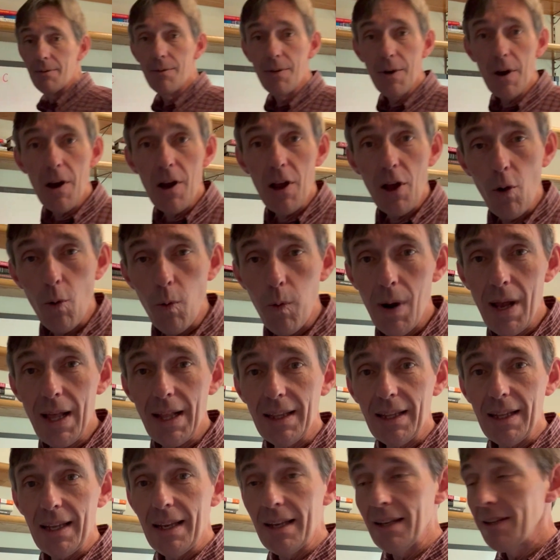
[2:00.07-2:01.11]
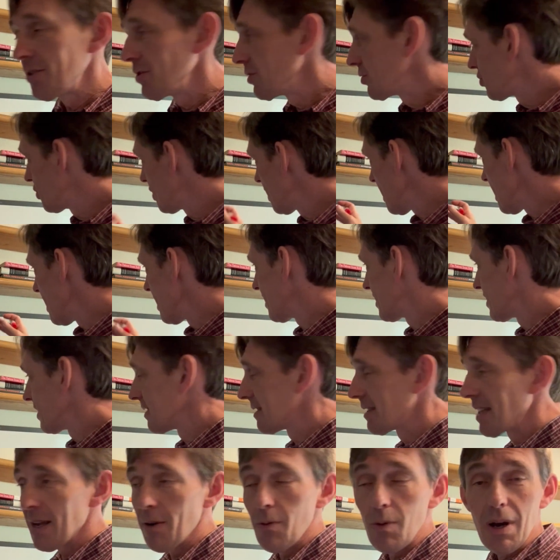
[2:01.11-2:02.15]
very quickly cheat and
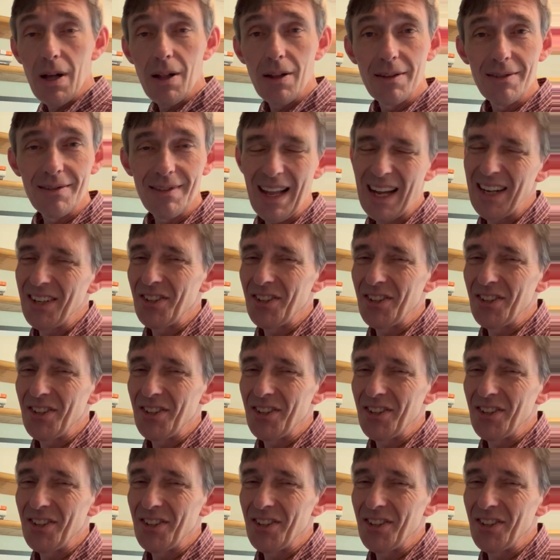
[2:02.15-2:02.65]
say, well, not